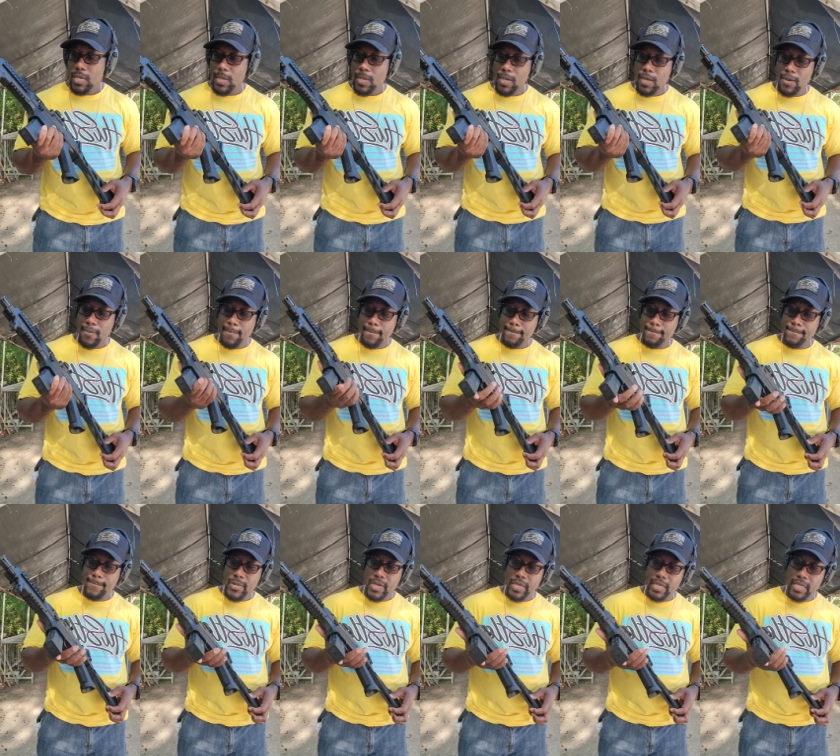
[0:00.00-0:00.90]

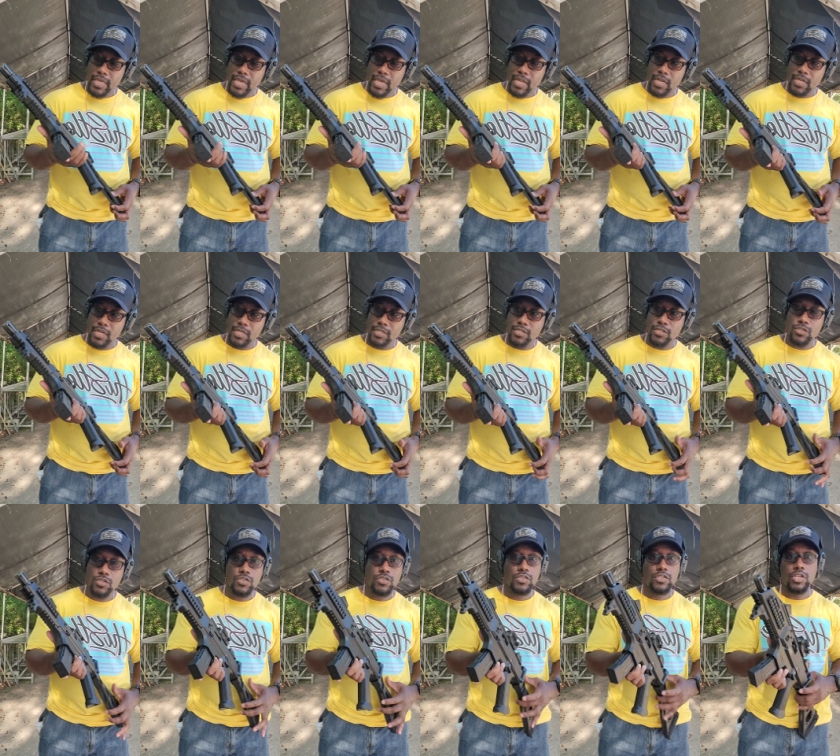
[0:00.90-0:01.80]
Um, again, this
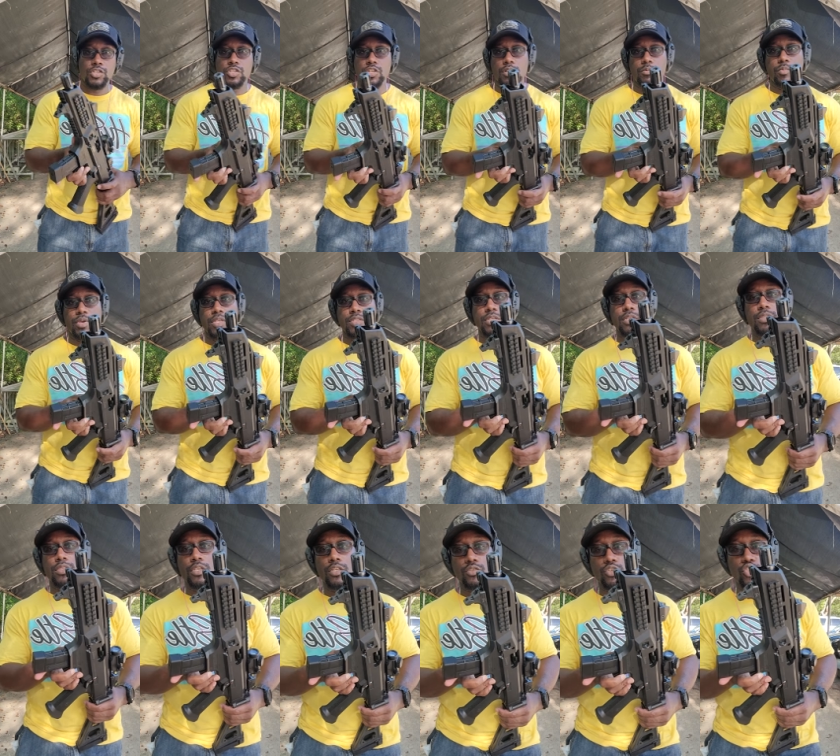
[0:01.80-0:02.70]
is such an
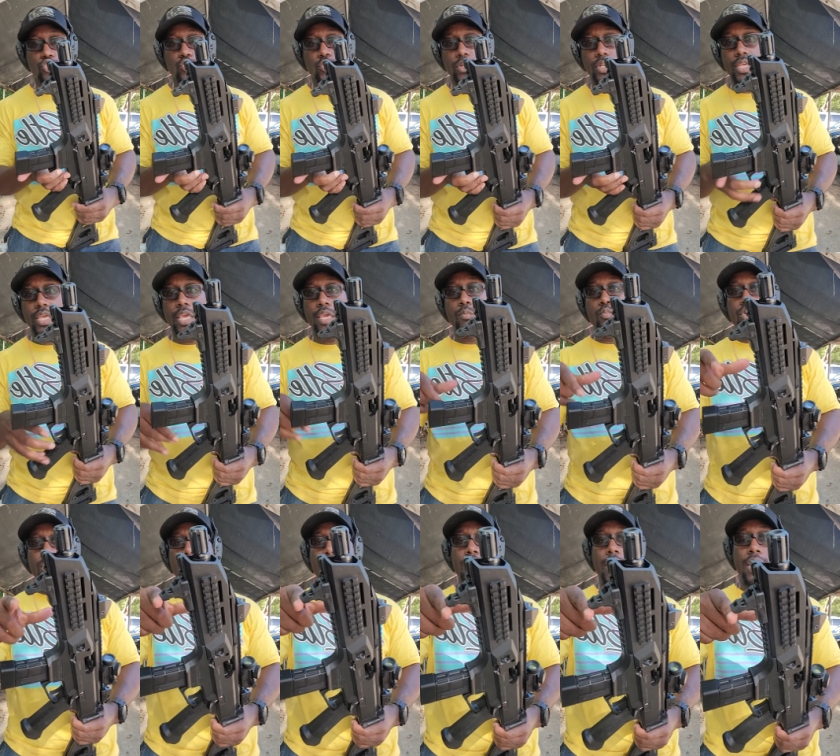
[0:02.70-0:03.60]
amazing thing to shoot. It
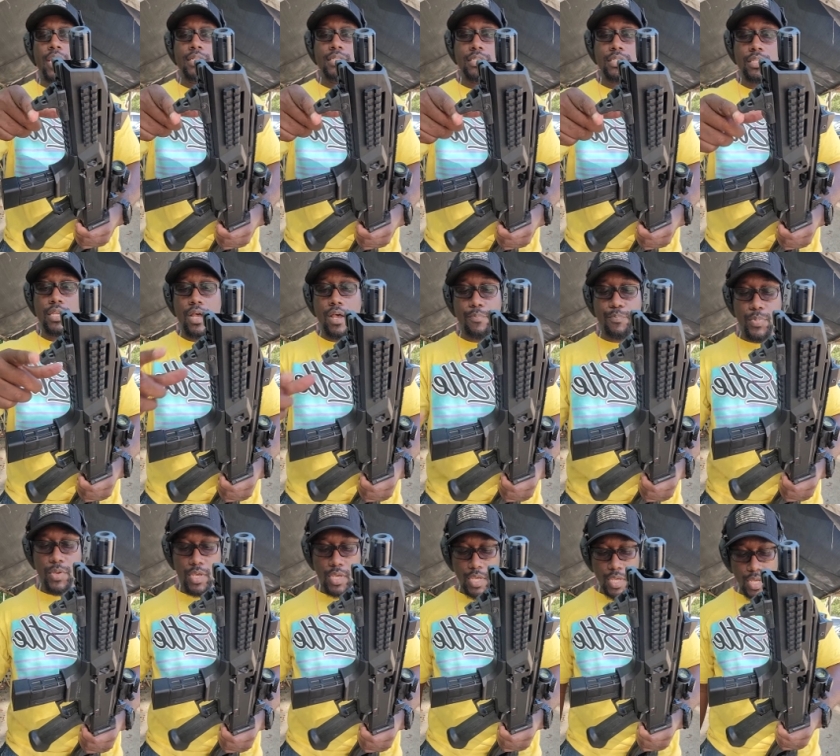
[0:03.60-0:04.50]
came with the hand
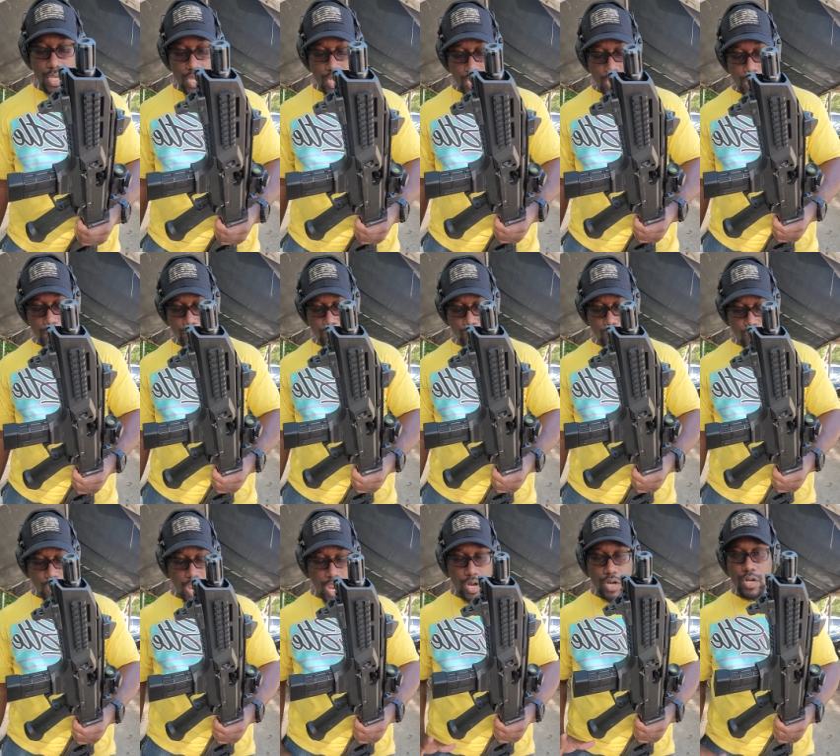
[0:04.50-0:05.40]
stop. Uh,
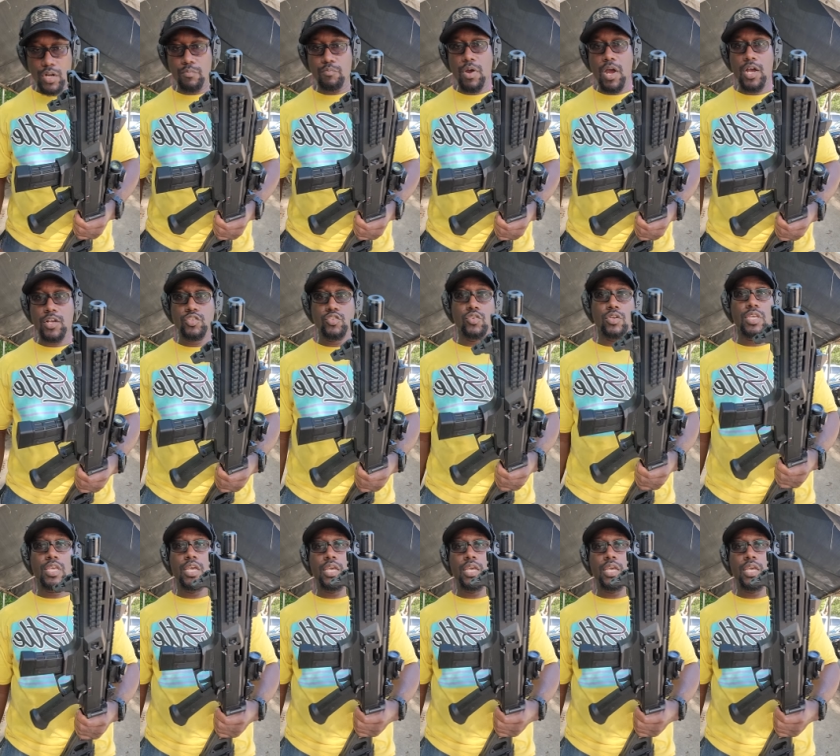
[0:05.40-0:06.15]
so out of the box, you're